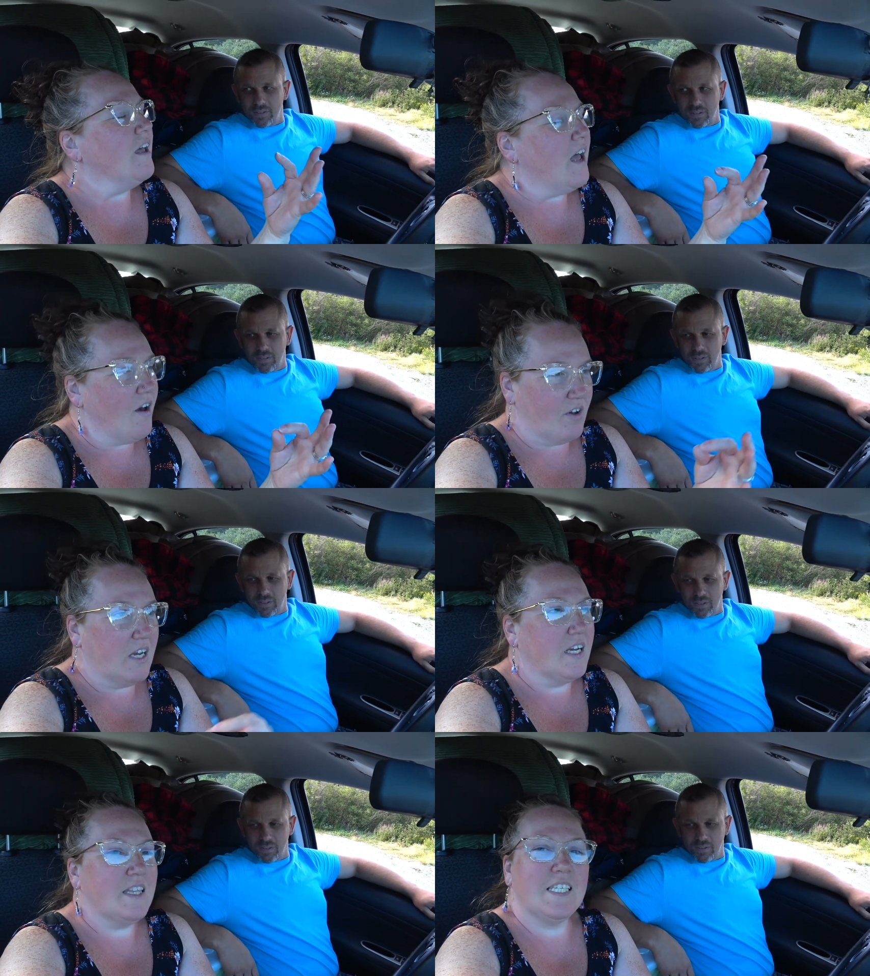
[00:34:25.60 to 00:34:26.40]
Speaker 1: have
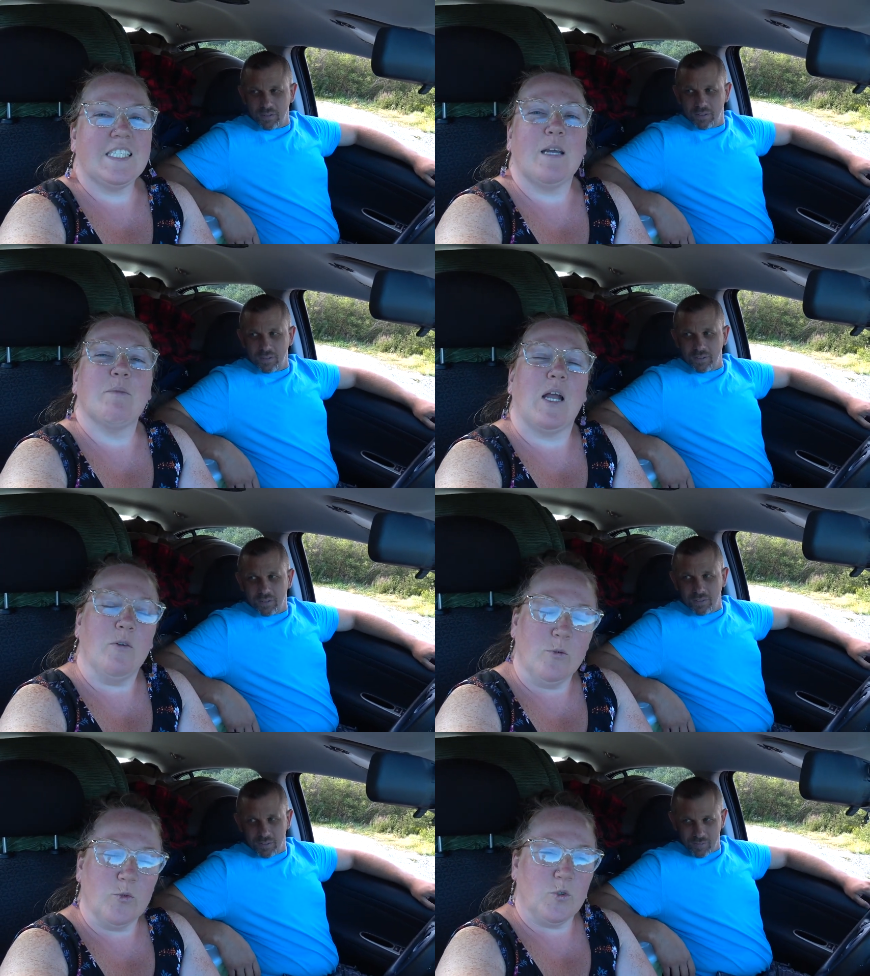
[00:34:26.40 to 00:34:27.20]
on the same
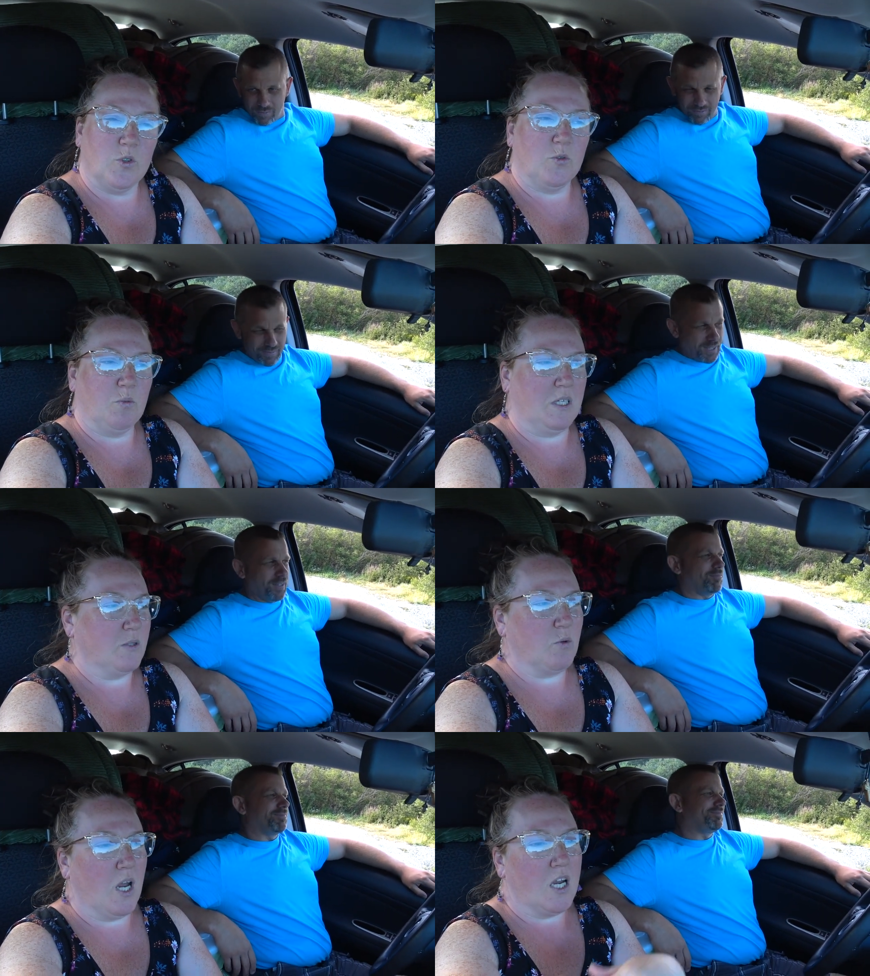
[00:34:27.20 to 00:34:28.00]
clothes
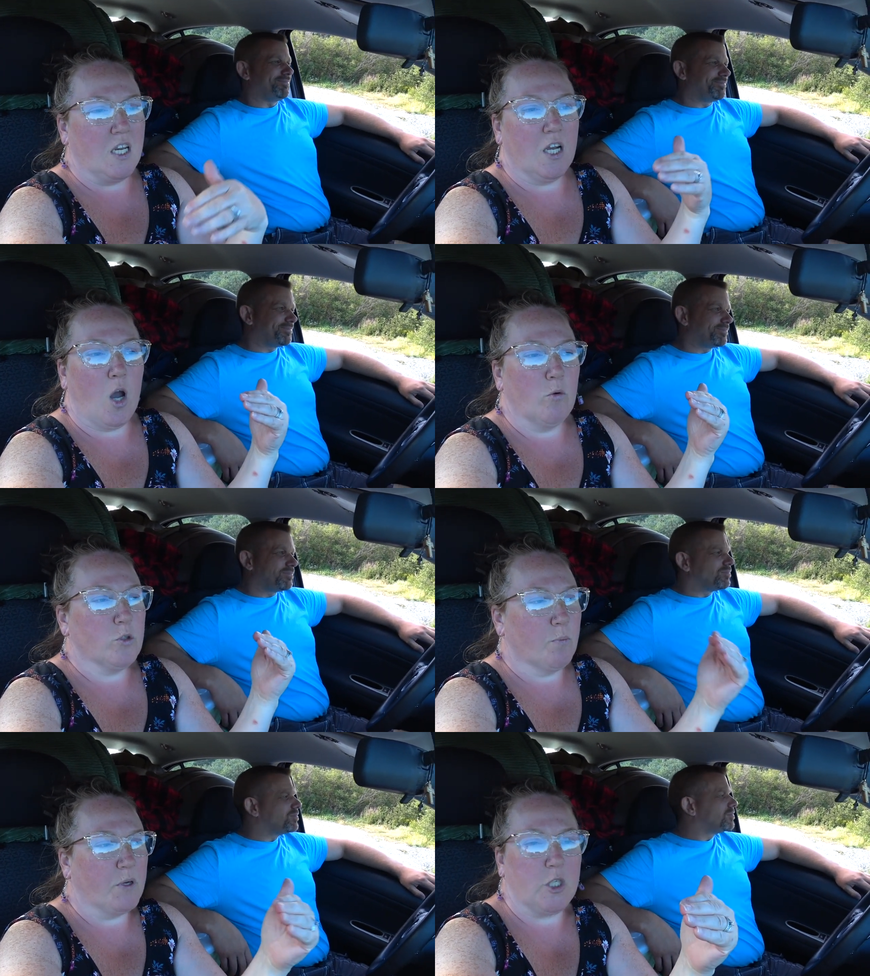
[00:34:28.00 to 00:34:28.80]
because we're not going to go
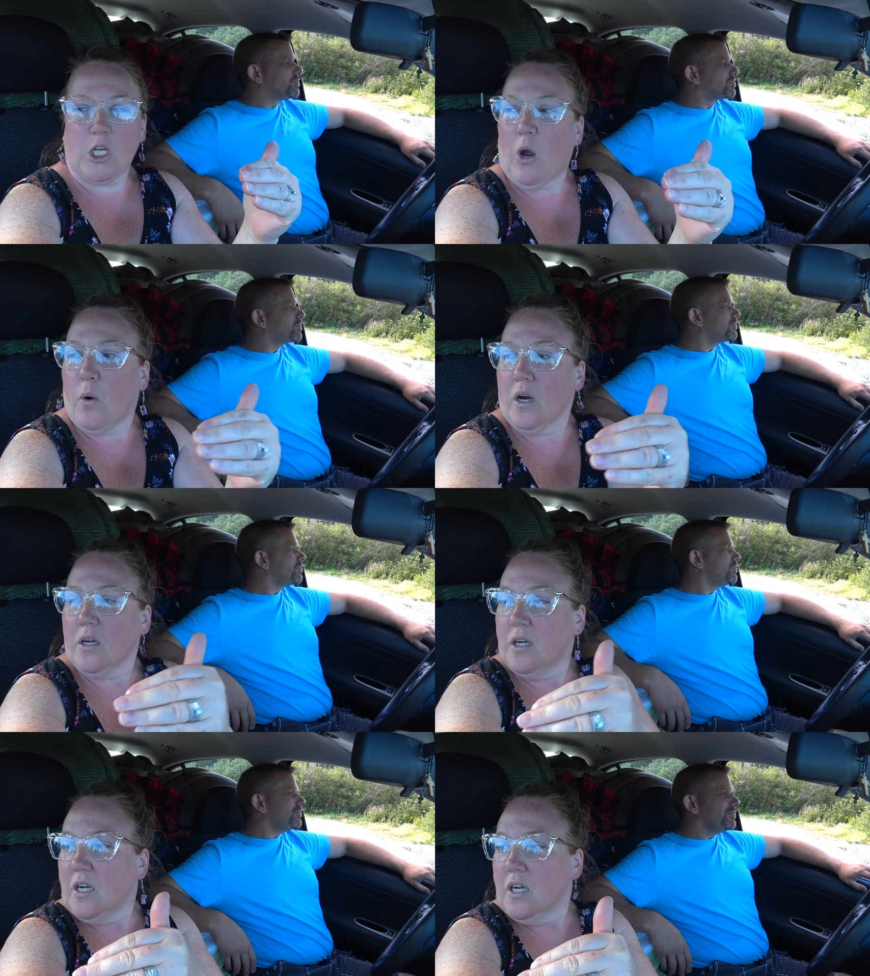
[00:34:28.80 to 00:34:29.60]
jump in a shower
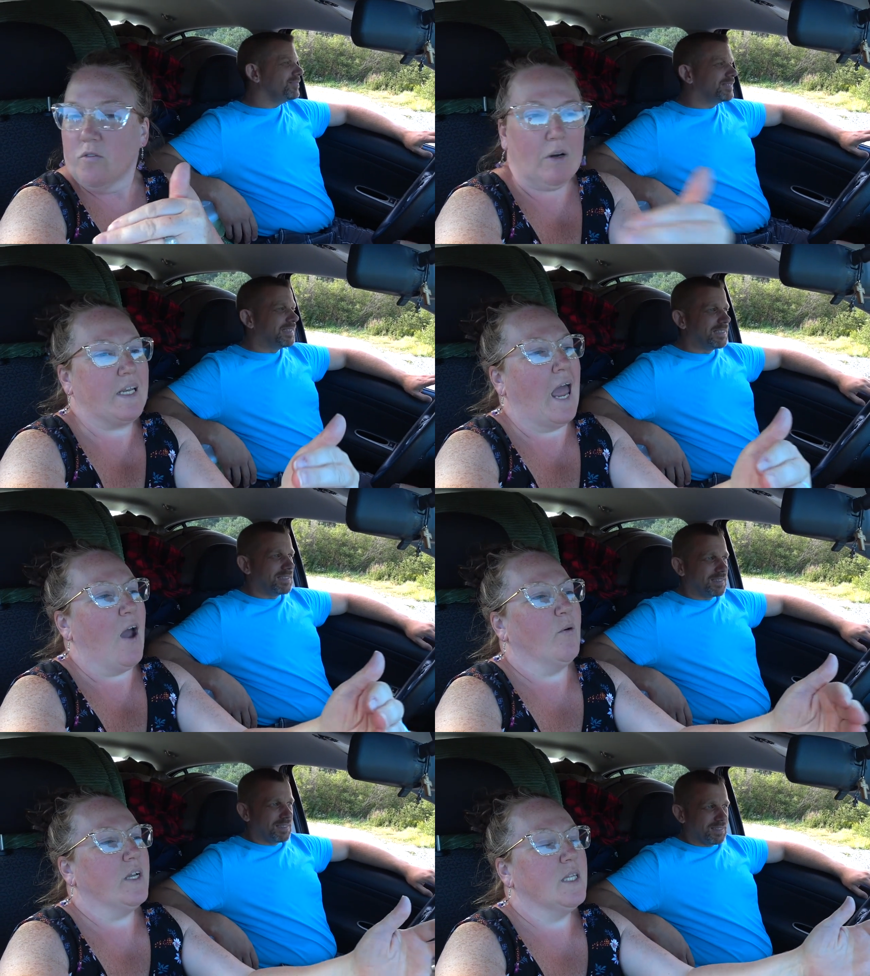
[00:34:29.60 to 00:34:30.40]
right
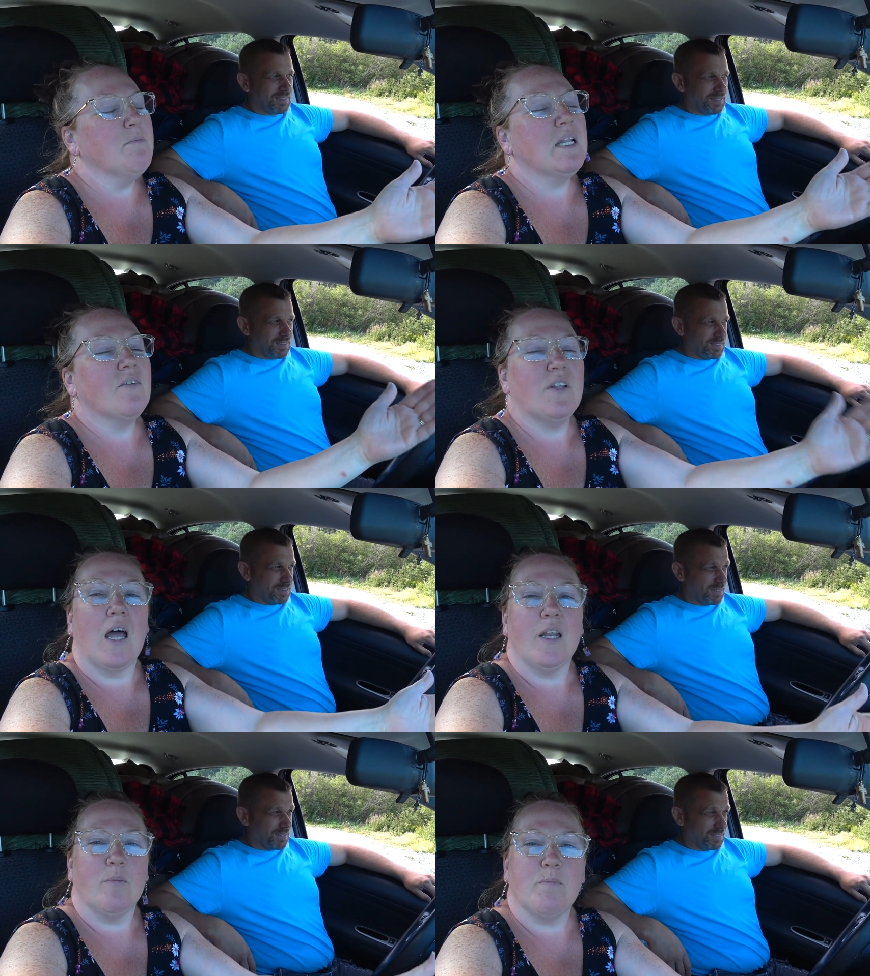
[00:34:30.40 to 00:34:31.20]
now in the middle of a
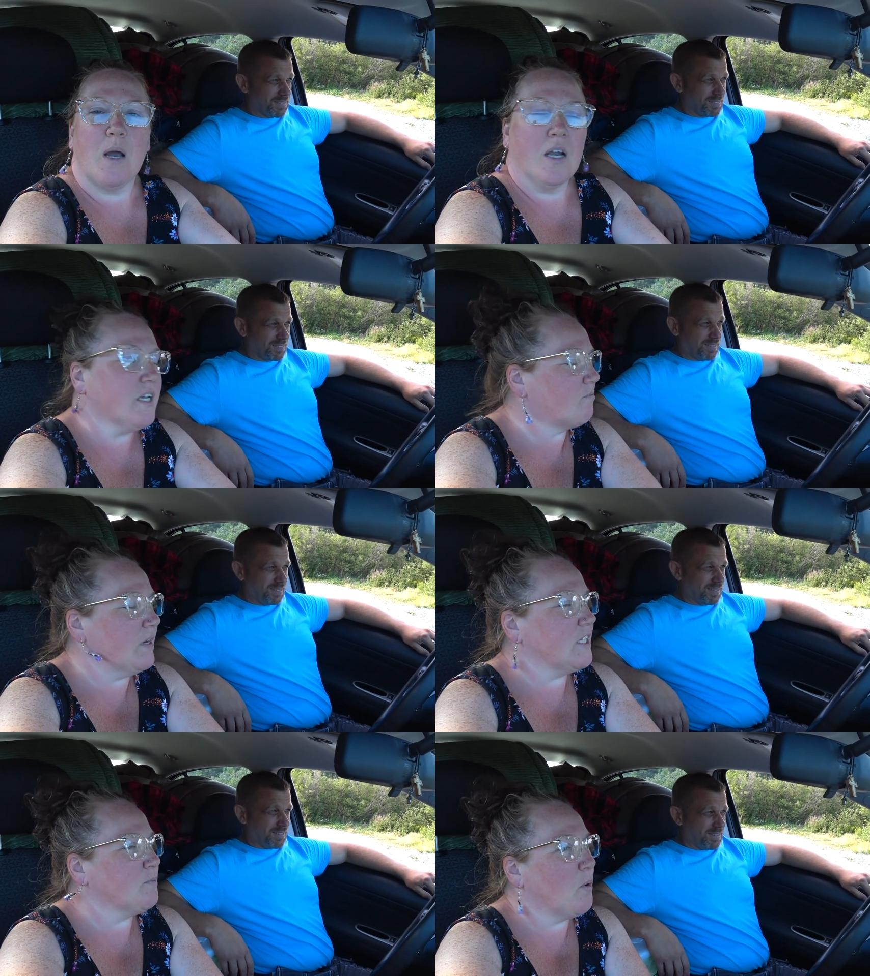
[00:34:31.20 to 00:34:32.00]
lineup getting
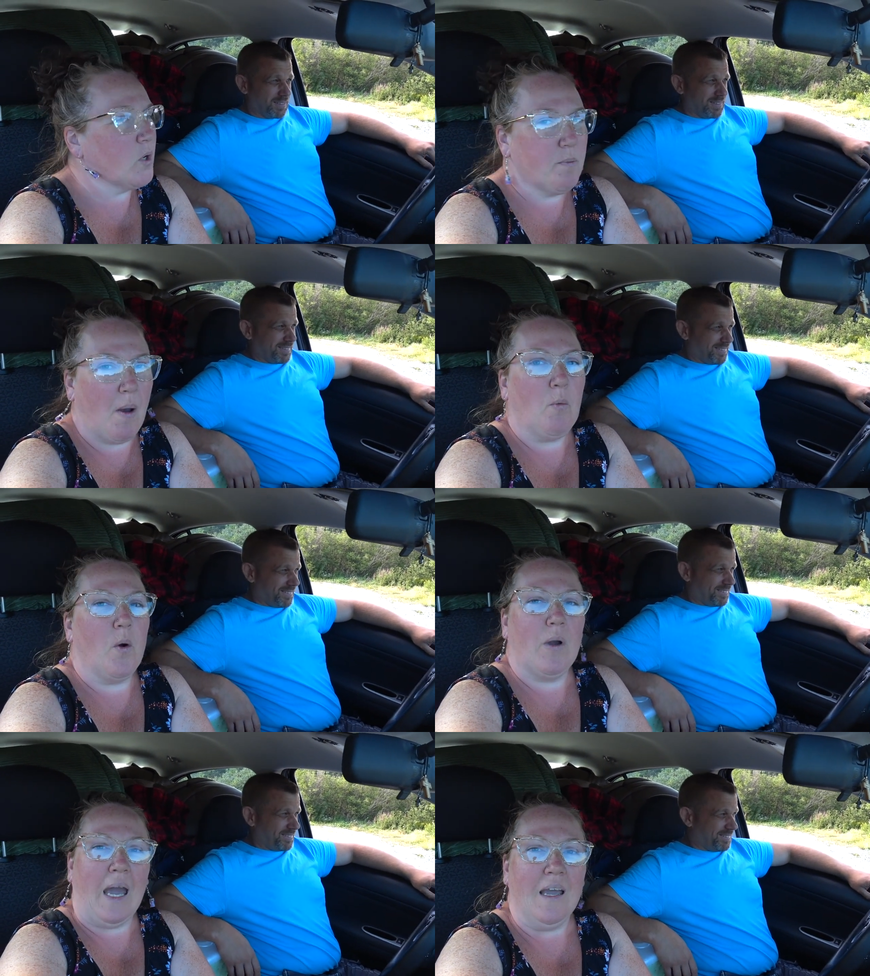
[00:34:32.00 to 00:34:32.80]
ready to board the boat,
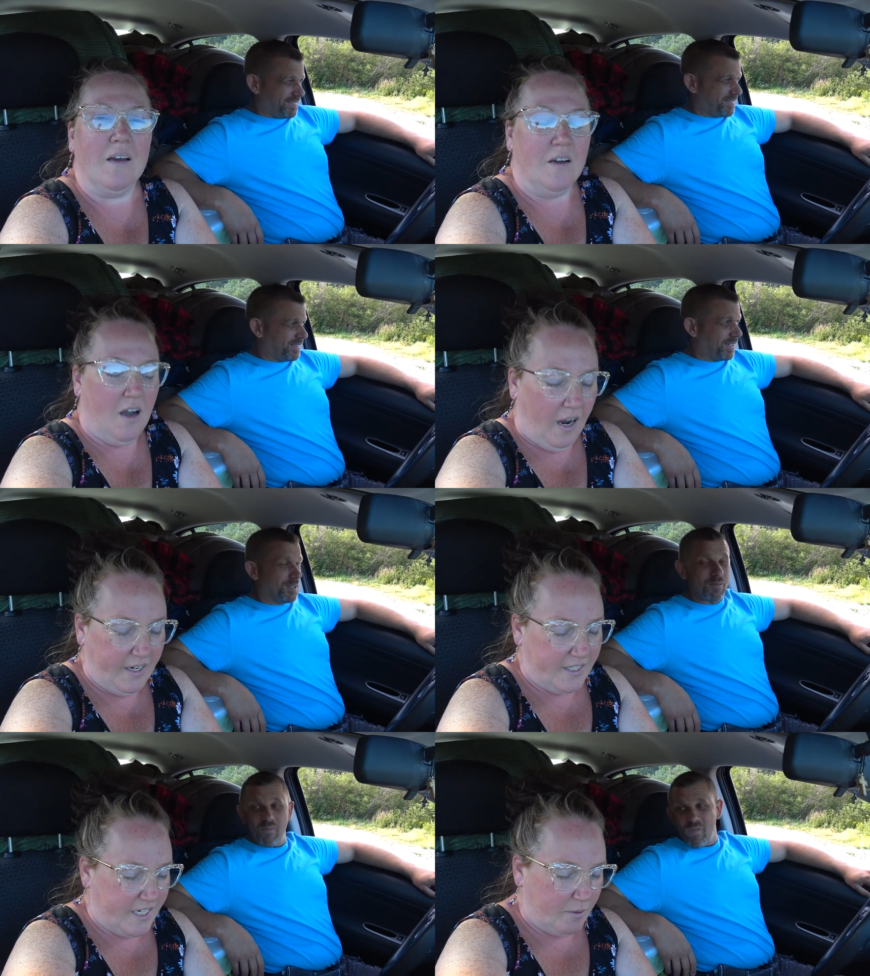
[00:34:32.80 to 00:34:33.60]
okay? I got
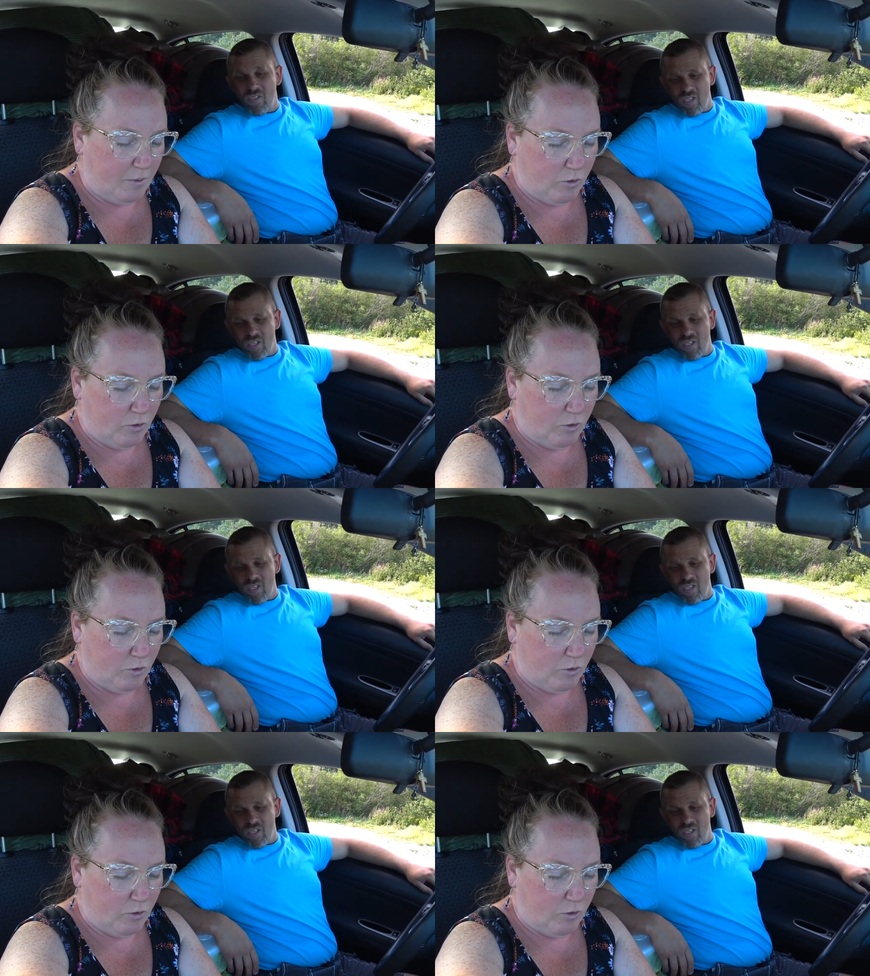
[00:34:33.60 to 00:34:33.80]
to take my